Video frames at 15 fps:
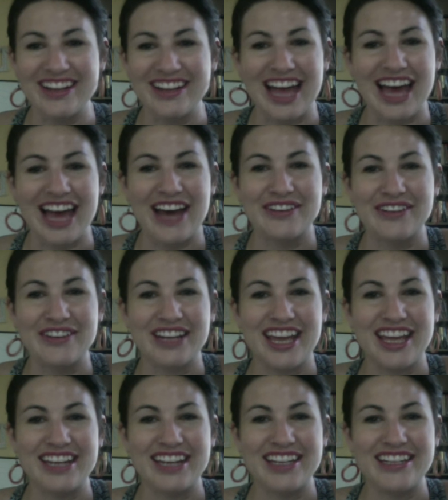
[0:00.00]
out.
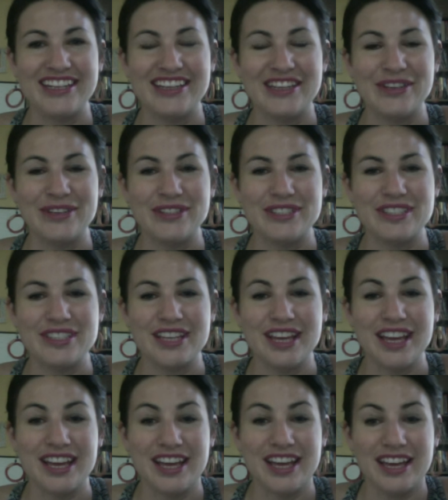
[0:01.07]
And
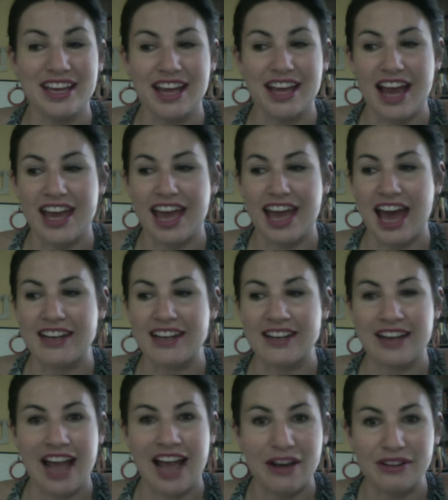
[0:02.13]
I
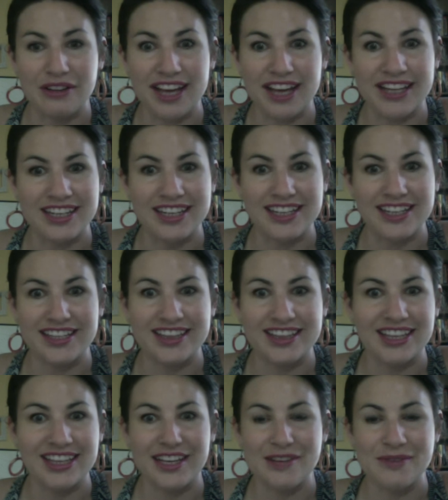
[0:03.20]
hadn't outlined
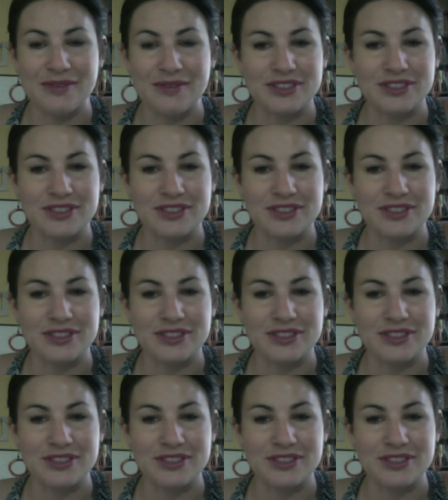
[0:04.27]
anything, which is